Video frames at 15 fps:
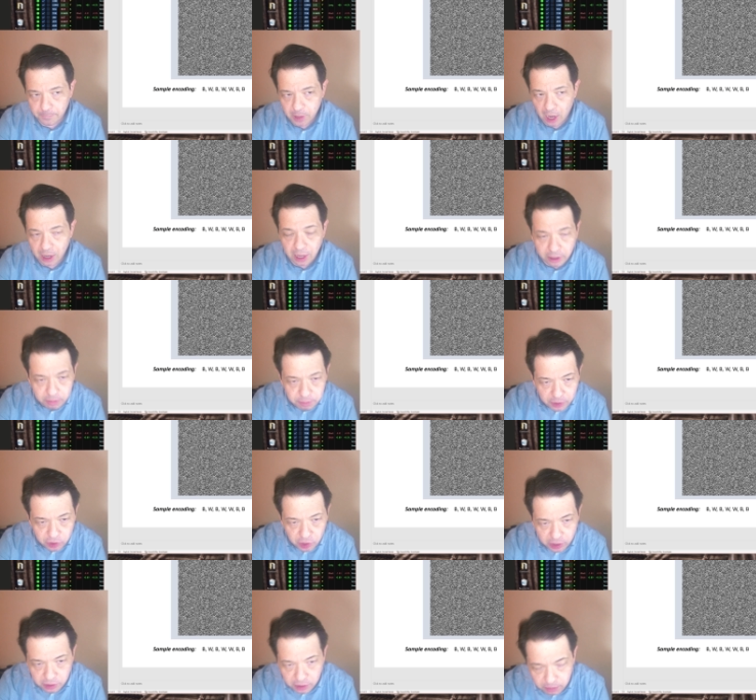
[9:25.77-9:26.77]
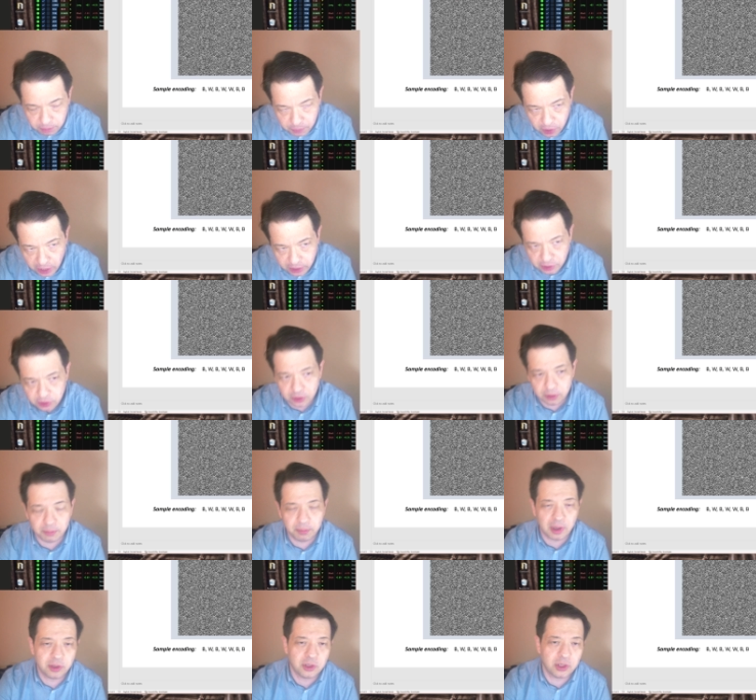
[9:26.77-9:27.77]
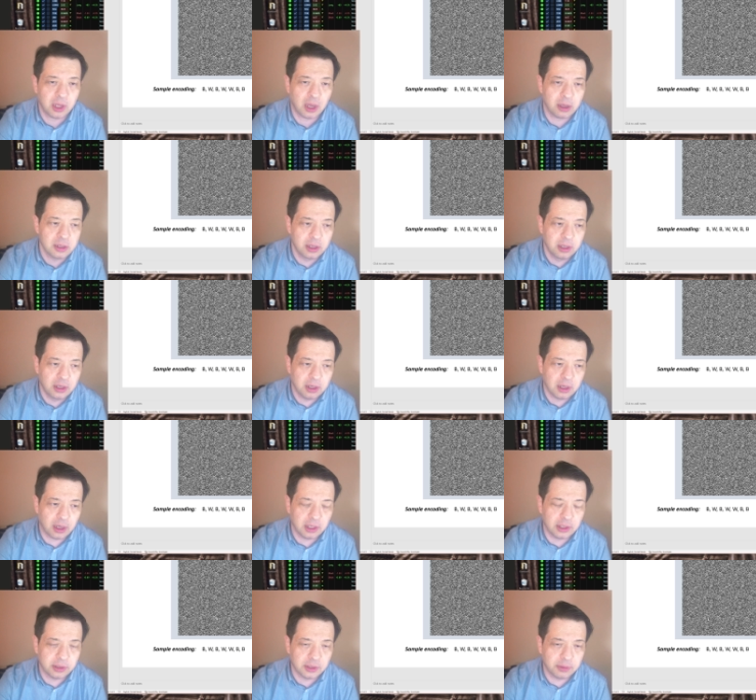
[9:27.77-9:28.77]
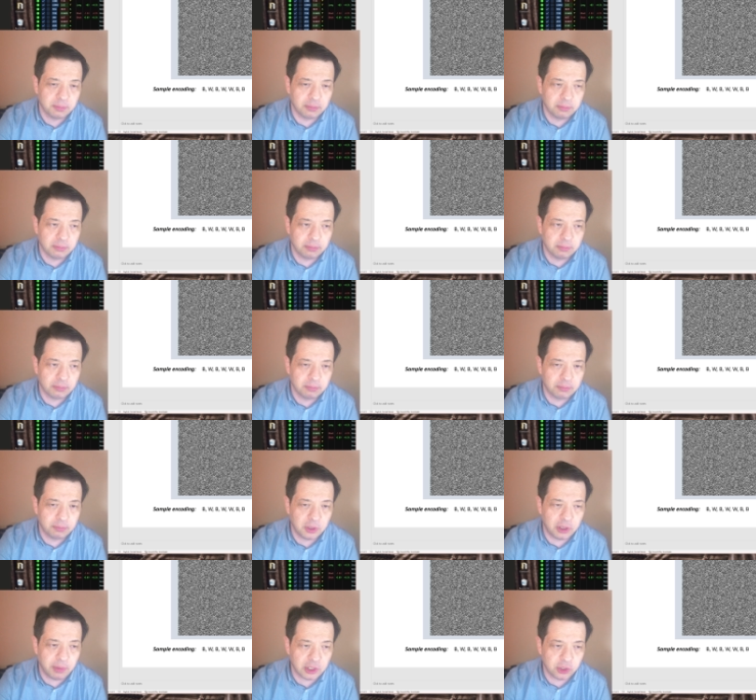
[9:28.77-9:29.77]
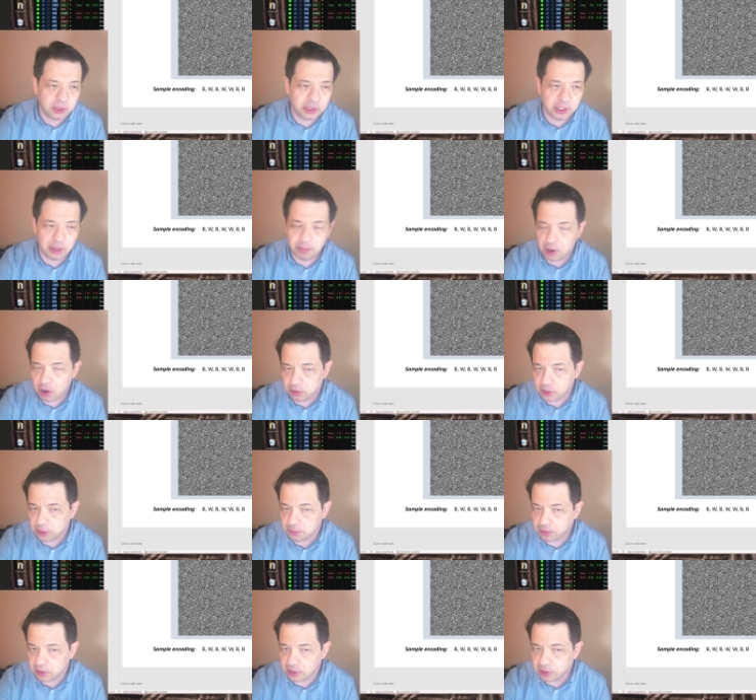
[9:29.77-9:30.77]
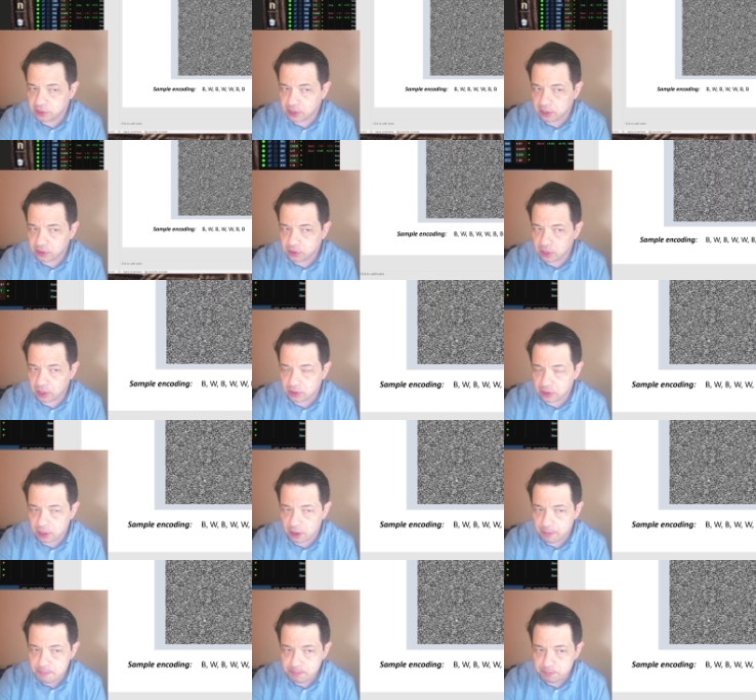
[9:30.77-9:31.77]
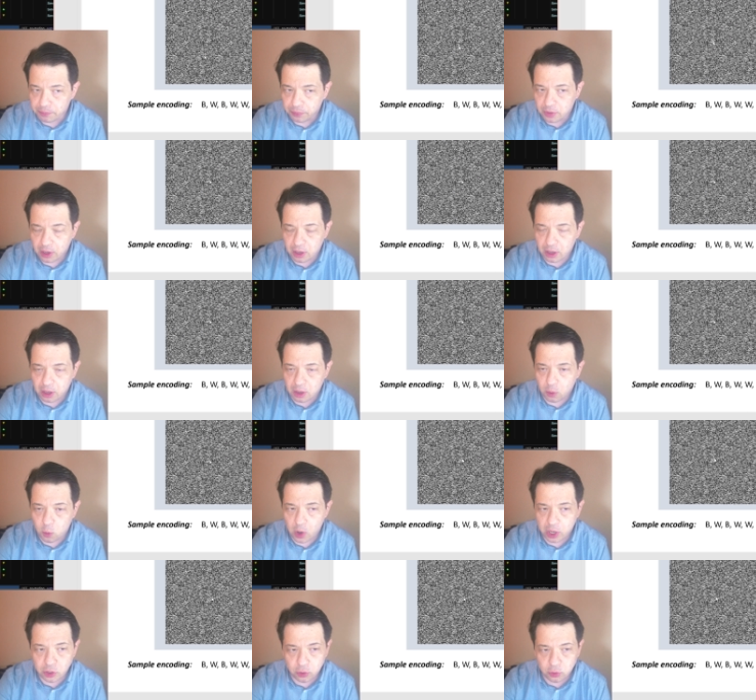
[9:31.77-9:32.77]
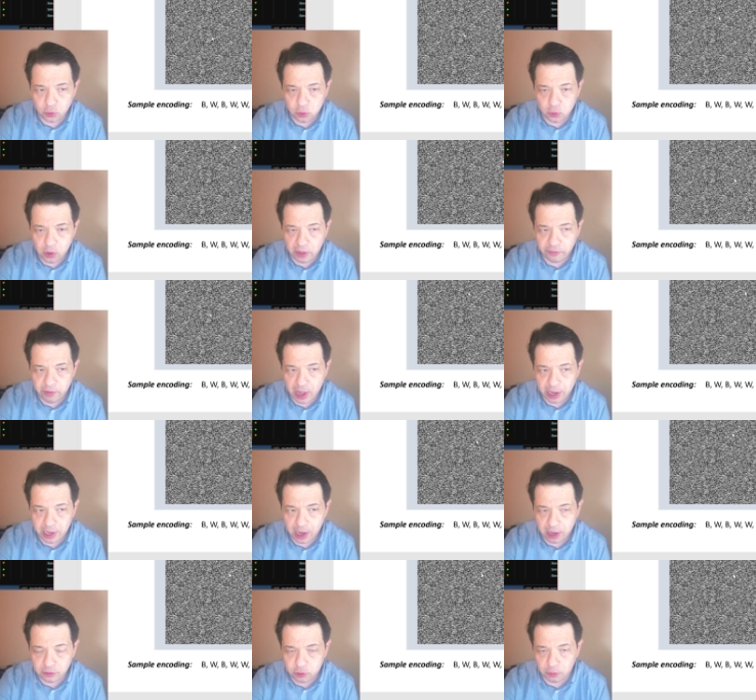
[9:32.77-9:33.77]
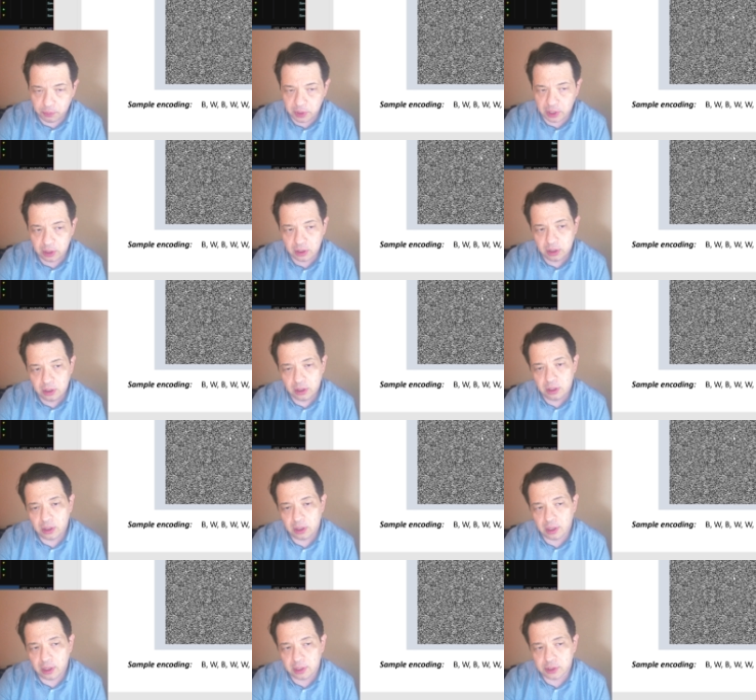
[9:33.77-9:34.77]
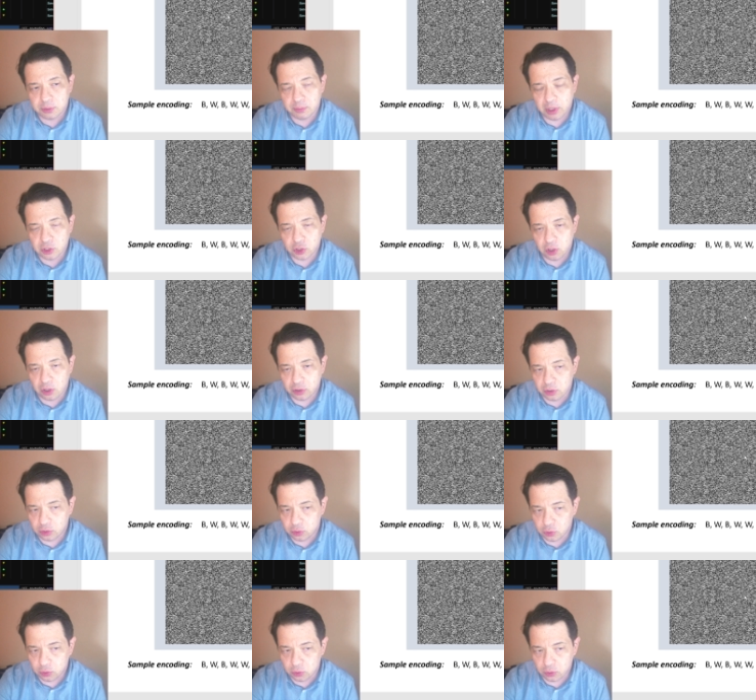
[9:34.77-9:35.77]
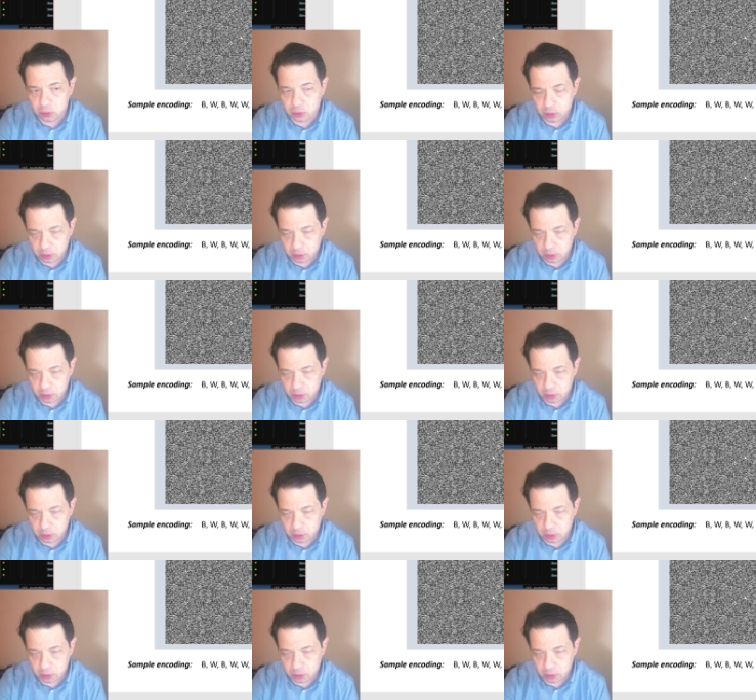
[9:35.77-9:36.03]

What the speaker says: like predicting price, but it's pretty much the same concept in the sense that when you do have high entropy, it's much harder to